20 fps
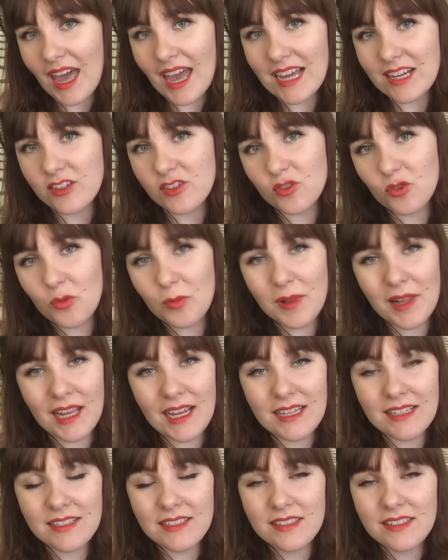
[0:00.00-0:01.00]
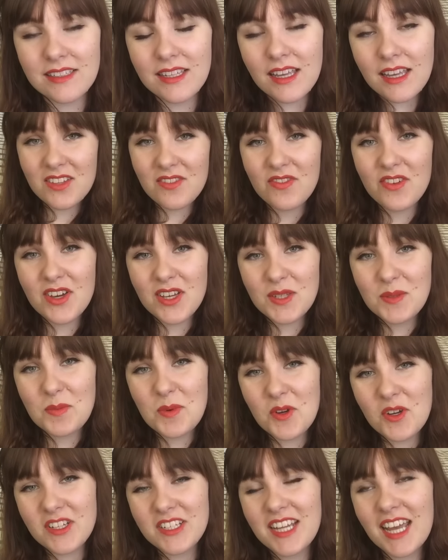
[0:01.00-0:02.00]
and or place. The first
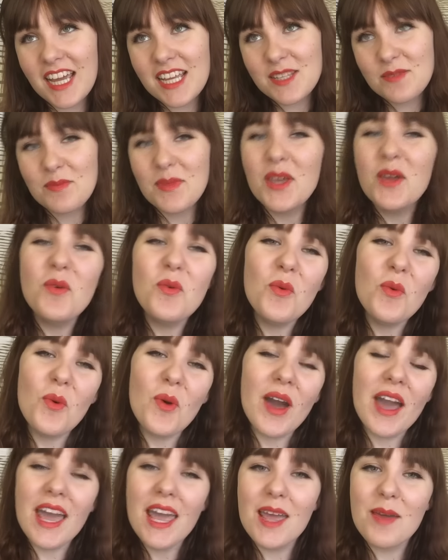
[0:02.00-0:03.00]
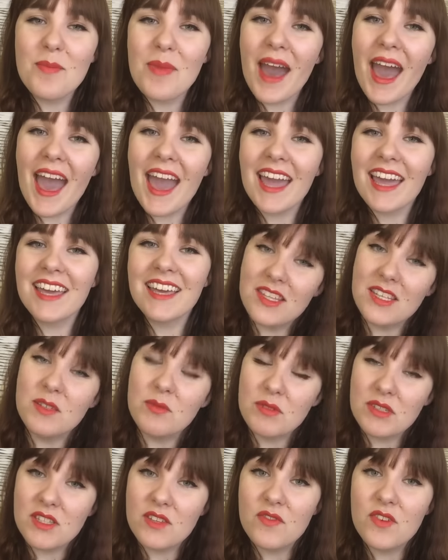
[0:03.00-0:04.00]
book takes me way back.
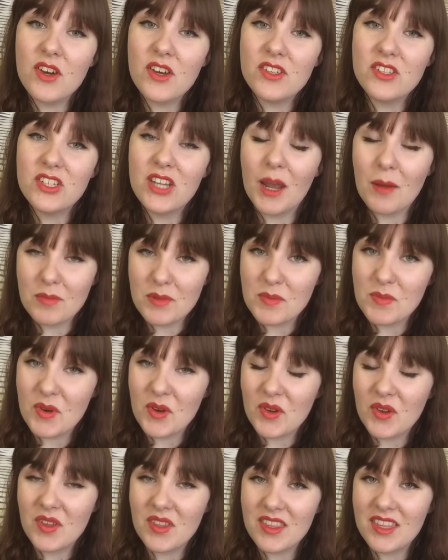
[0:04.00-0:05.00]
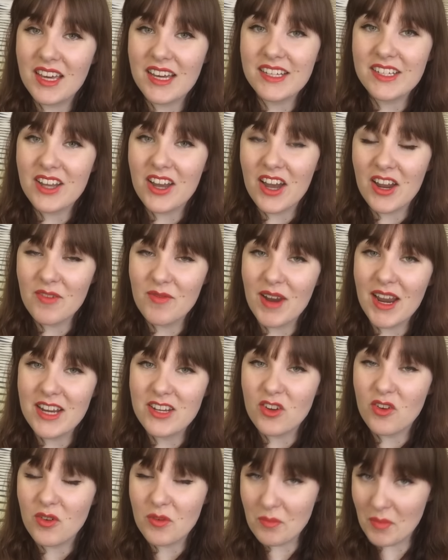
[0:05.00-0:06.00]
This was the first chapter book that I
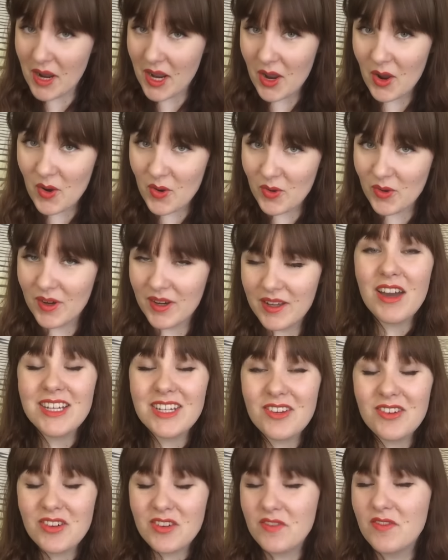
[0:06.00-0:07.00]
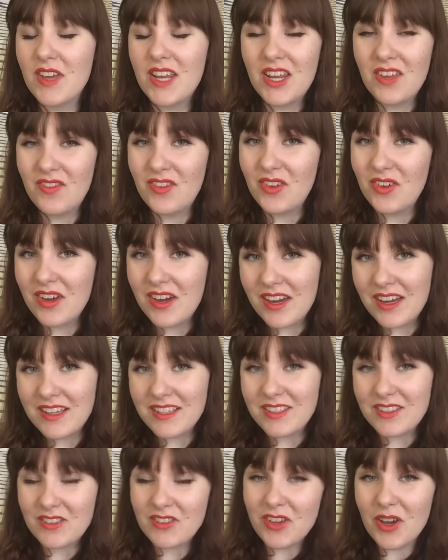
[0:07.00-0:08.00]
read on my own. I don't know if any of you
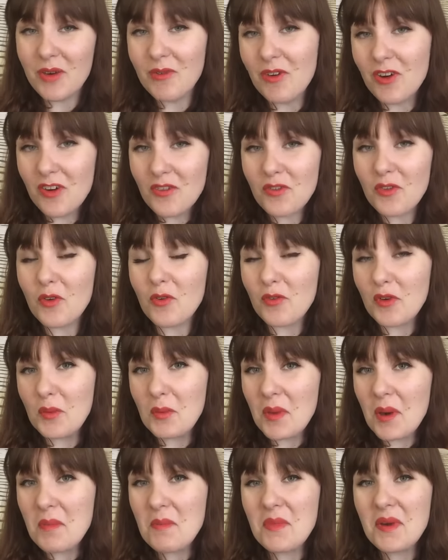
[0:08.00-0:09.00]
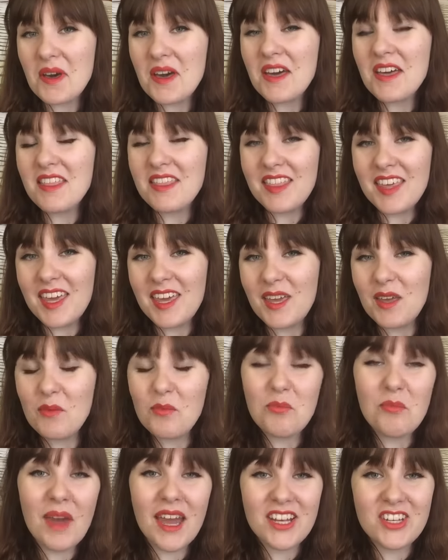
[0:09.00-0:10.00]
guys know of or remember the
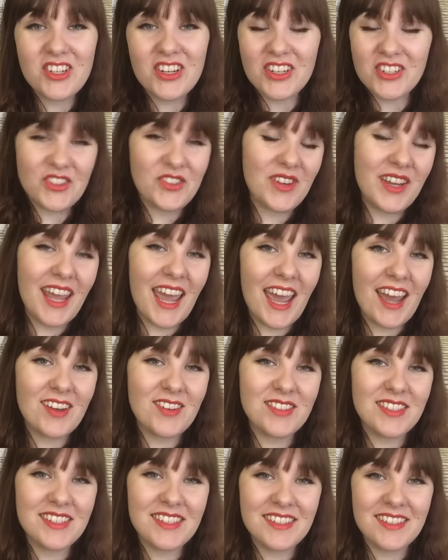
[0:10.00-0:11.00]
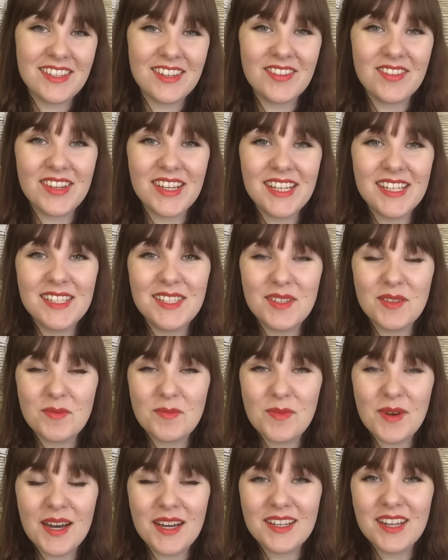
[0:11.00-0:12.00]
Magic Tree House series,
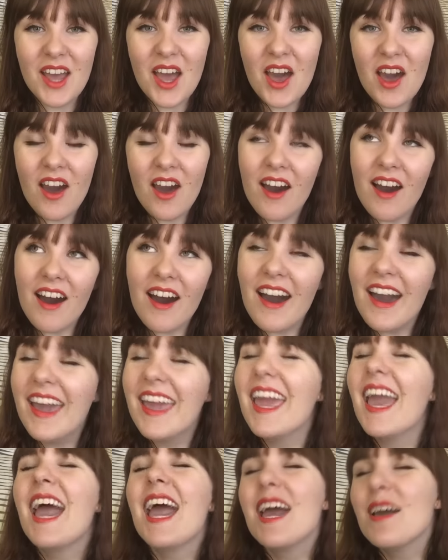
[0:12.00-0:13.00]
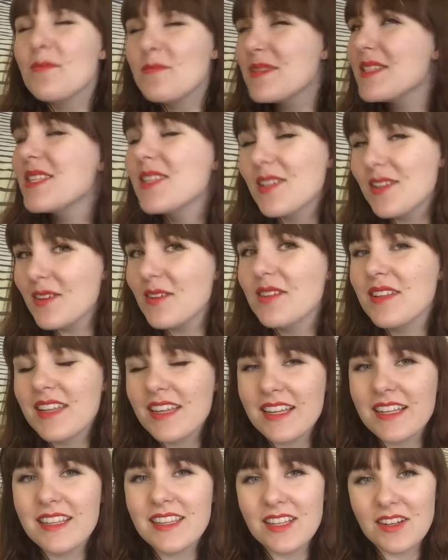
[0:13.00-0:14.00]
but I
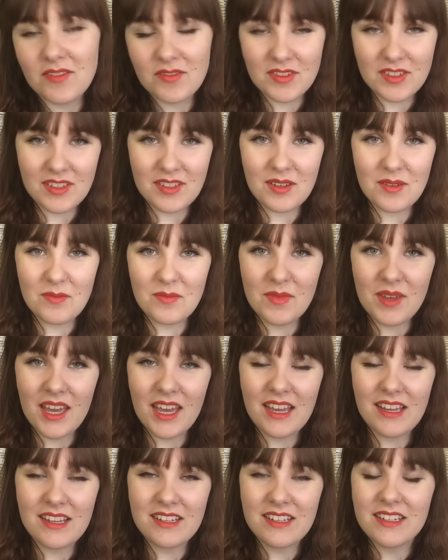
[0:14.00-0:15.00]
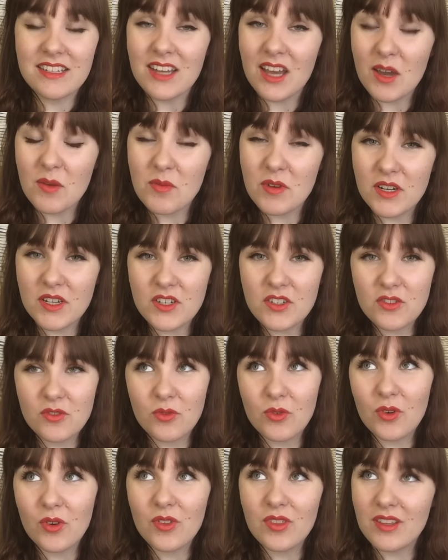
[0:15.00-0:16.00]
absolutely loved them, and I'm pretty
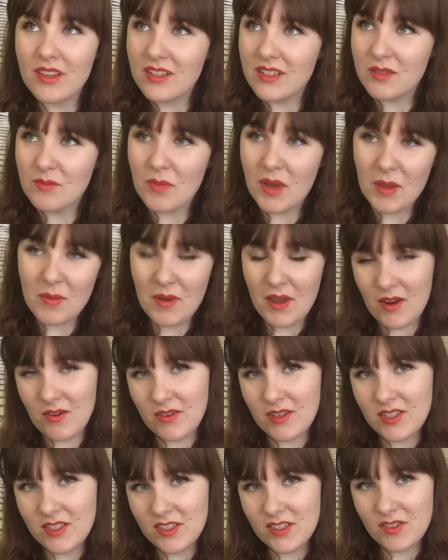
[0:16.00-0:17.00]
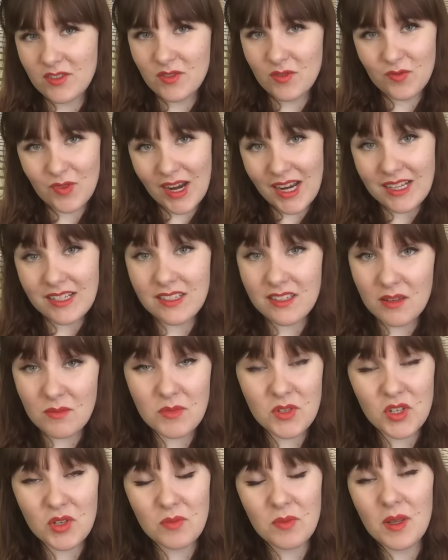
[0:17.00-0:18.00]
sure that my parents read
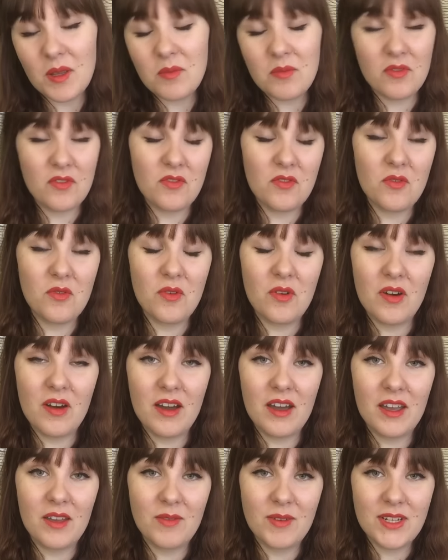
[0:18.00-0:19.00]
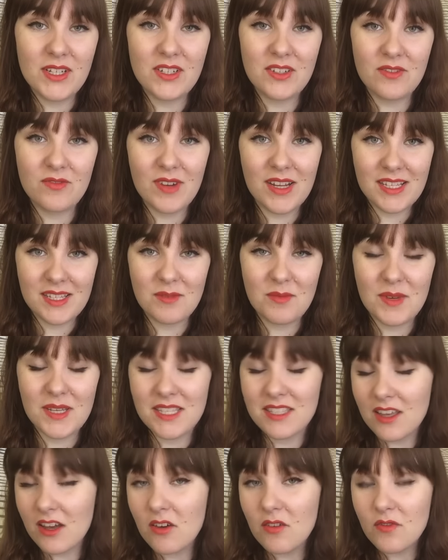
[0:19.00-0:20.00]
some to me before I went and read some
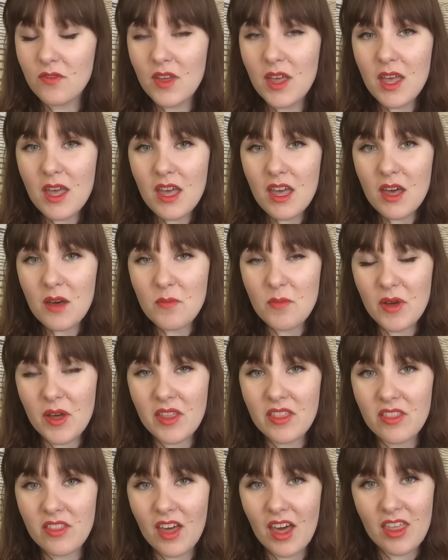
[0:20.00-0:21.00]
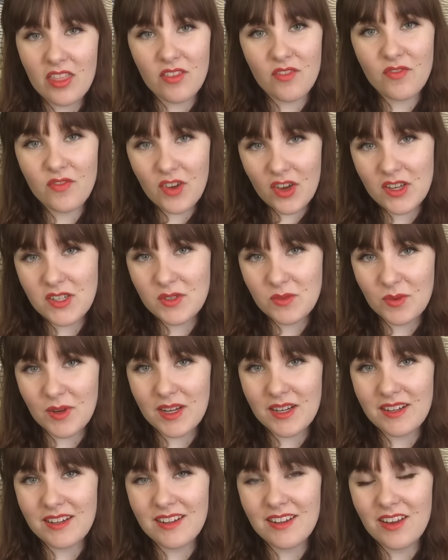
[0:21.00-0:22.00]
myself. But the first
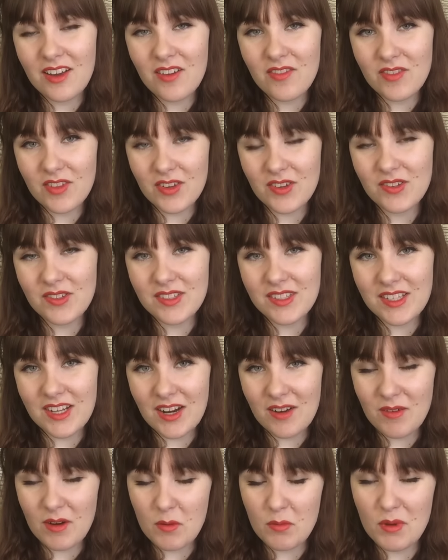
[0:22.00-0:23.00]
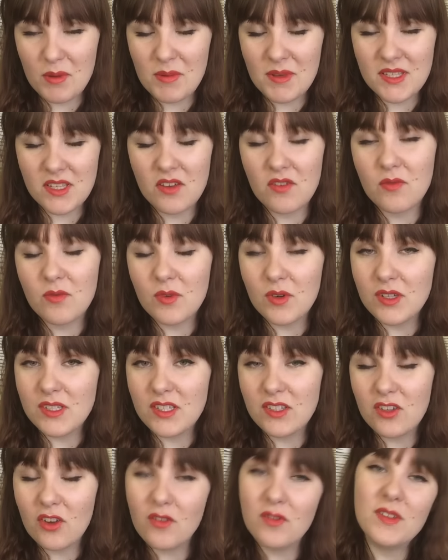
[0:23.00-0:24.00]
one of those that I read by myself
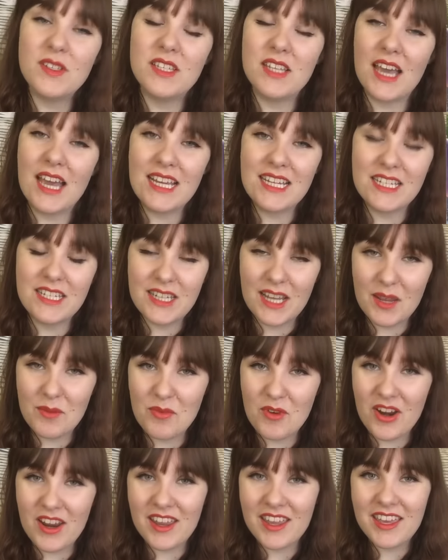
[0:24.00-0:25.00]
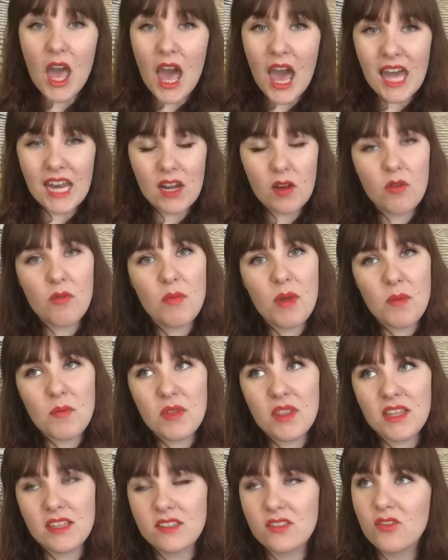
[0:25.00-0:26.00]
was Dolphins at Daybreak. And I
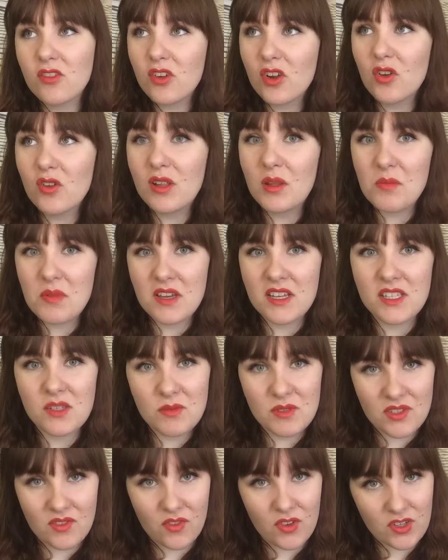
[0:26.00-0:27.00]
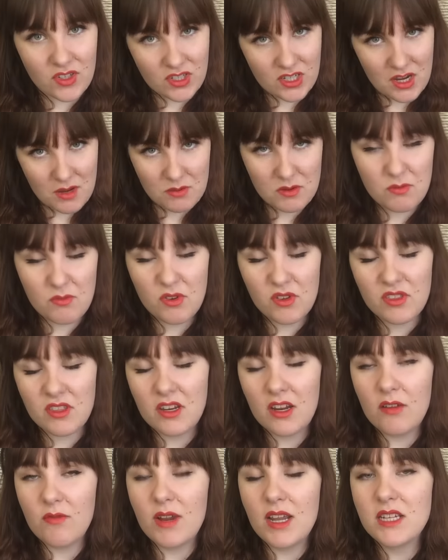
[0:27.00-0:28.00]
remember this not only because it was the first chapter book
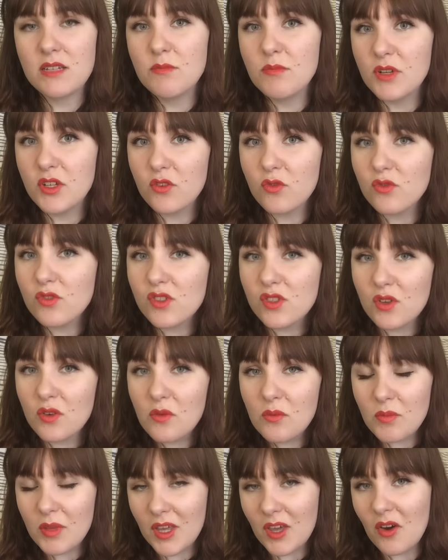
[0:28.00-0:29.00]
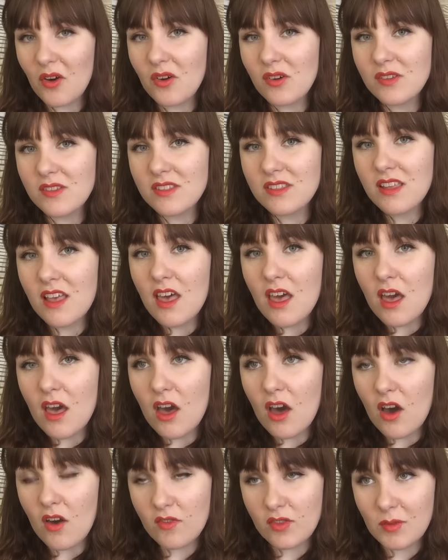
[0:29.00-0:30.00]
that I read, but also because
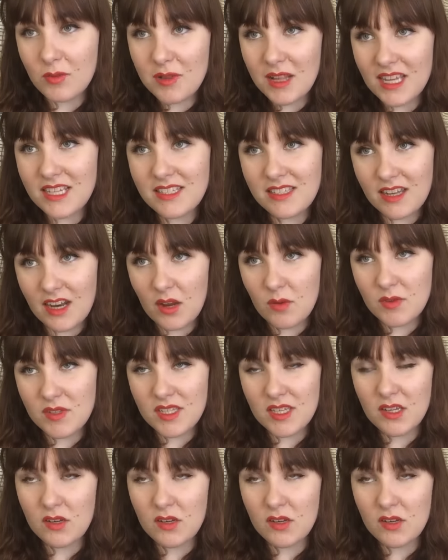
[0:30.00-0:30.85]
of the place that I was